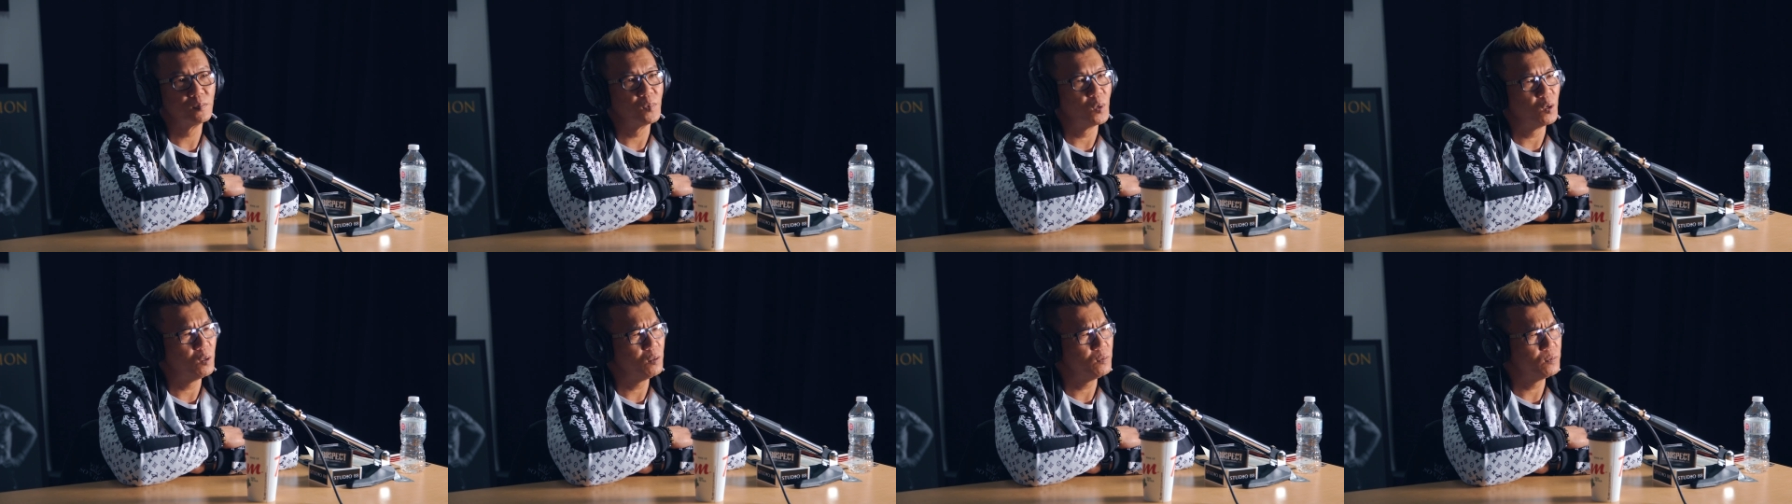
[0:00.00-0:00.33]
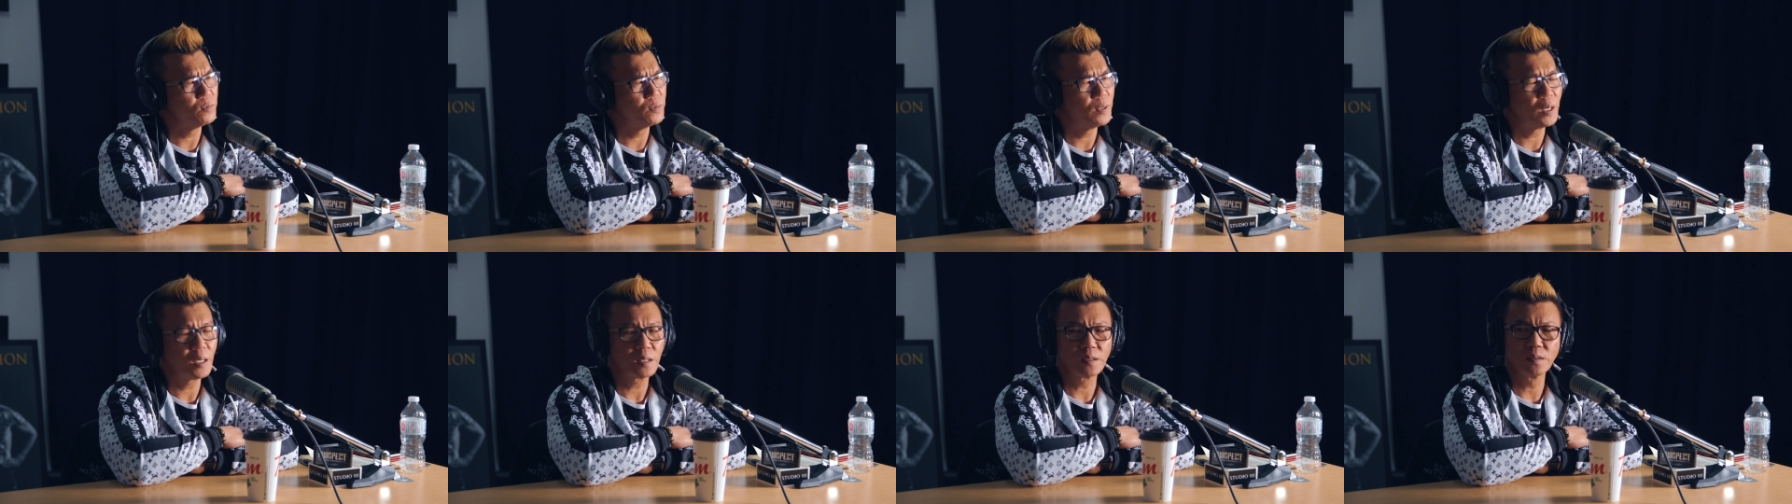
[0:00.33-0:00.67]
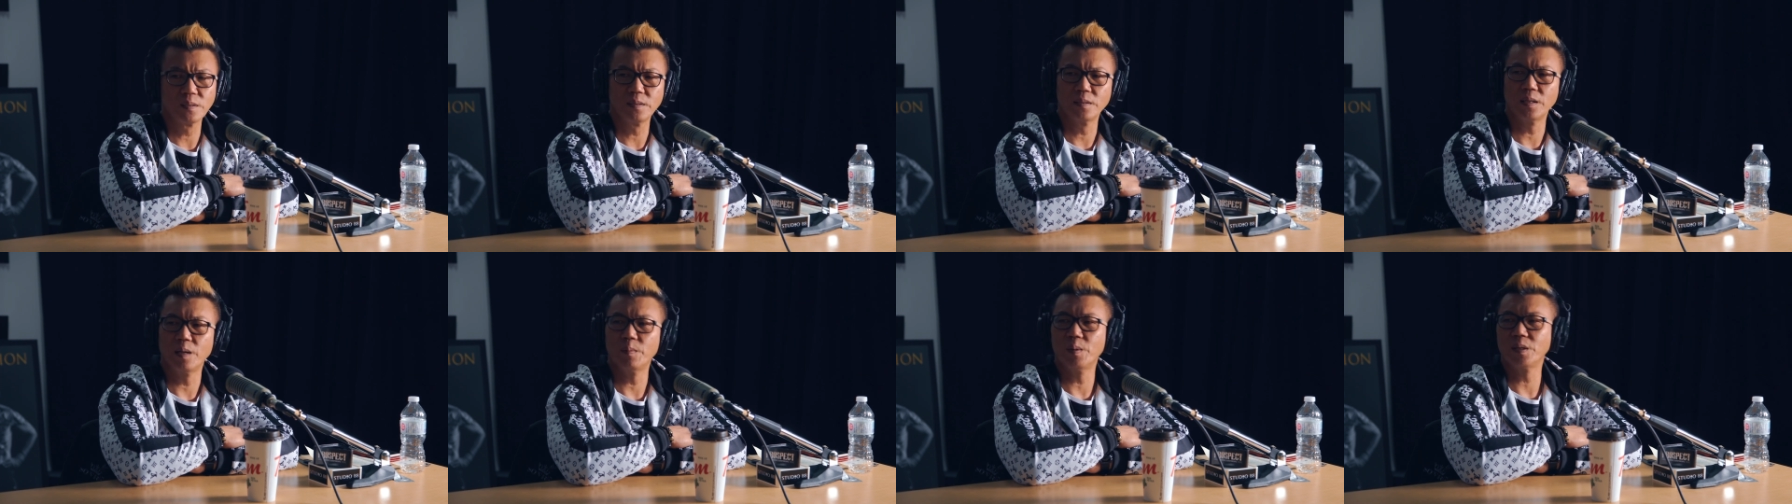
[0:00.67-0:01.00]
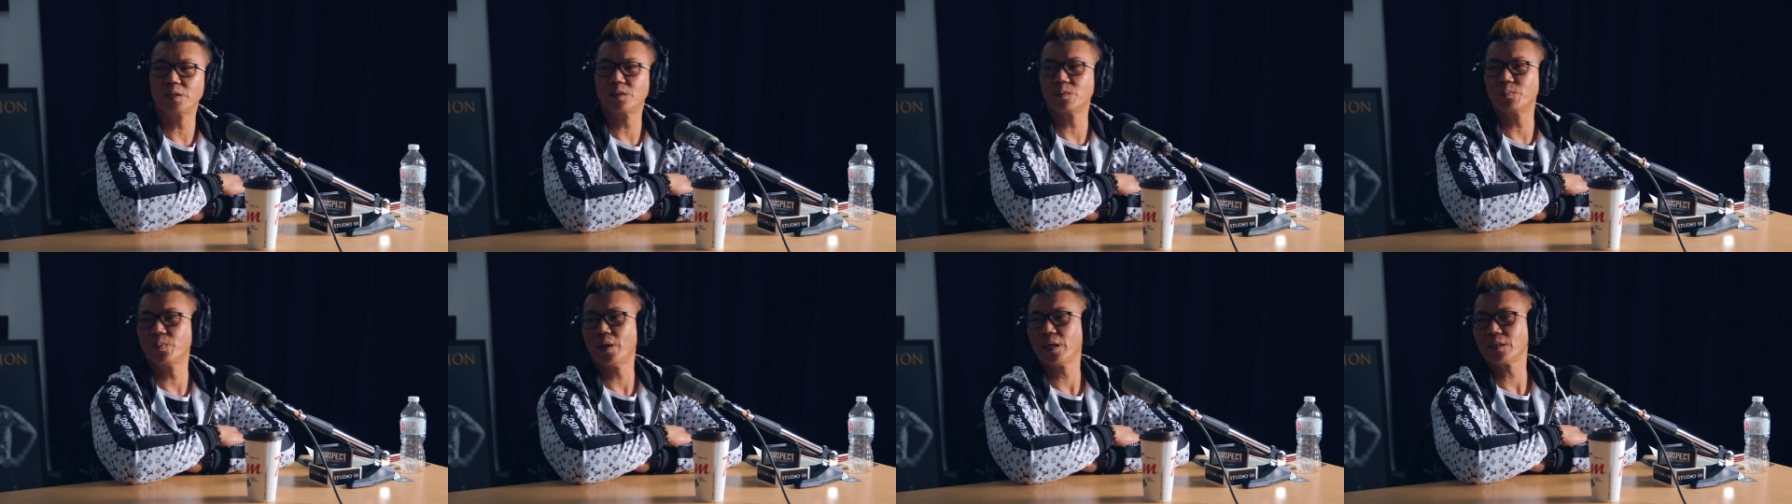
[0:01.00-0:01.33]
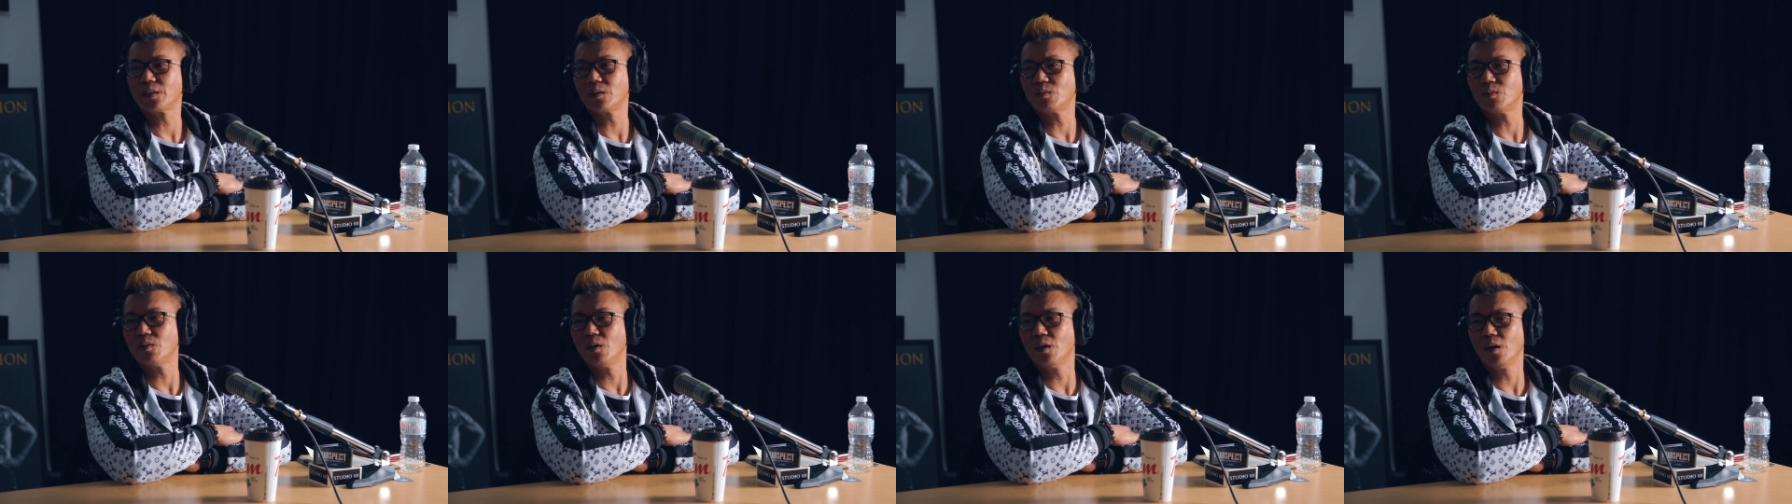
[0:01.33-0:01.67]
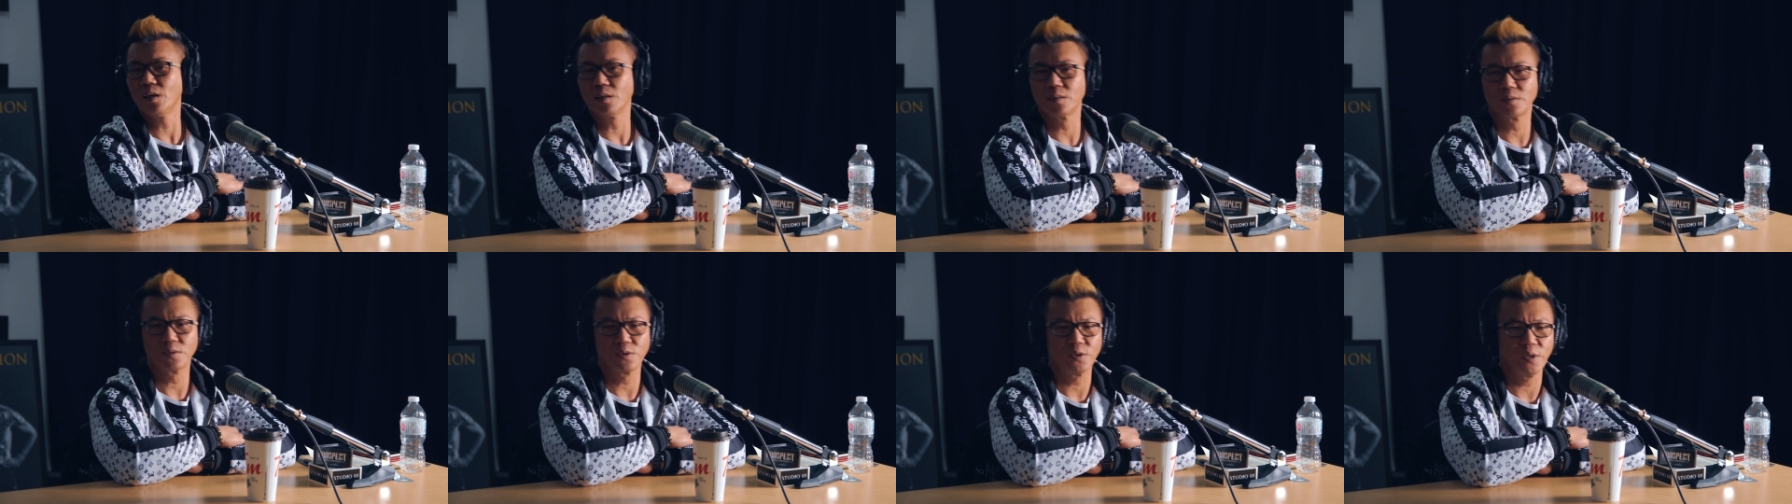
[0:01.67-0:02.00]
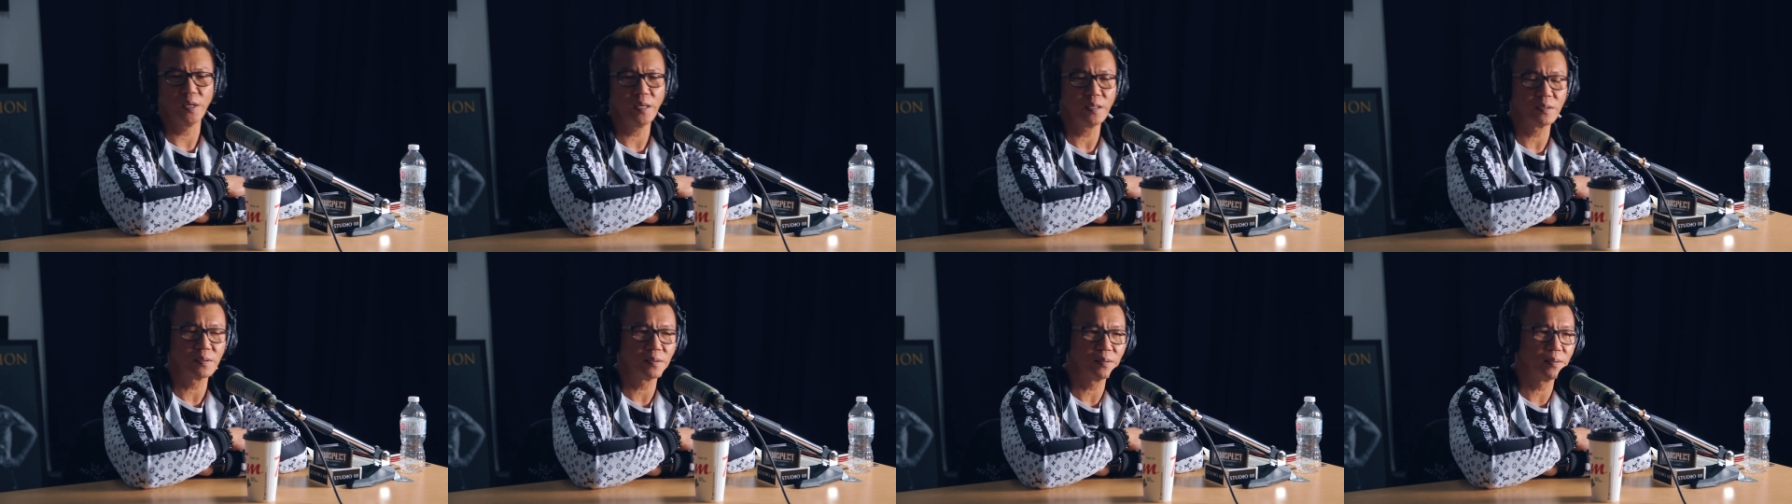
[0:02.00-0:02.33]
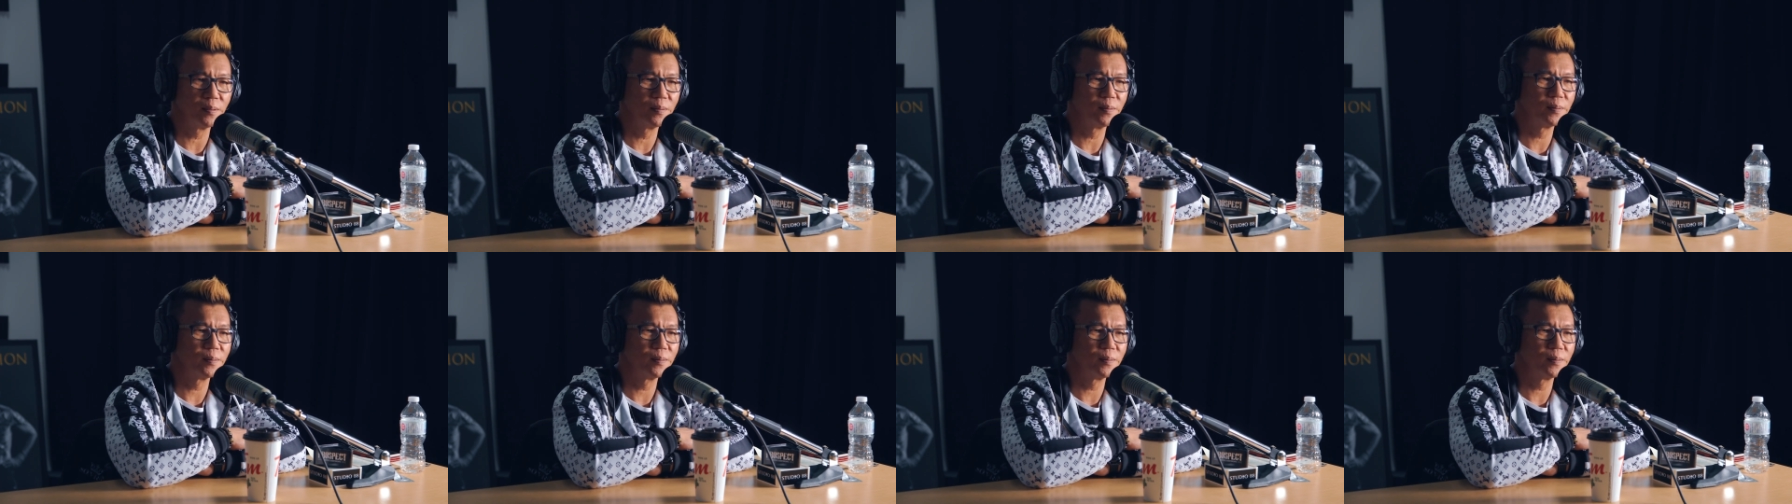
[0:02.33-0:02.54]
Oh fuck. I must have packed it wrong. Shit.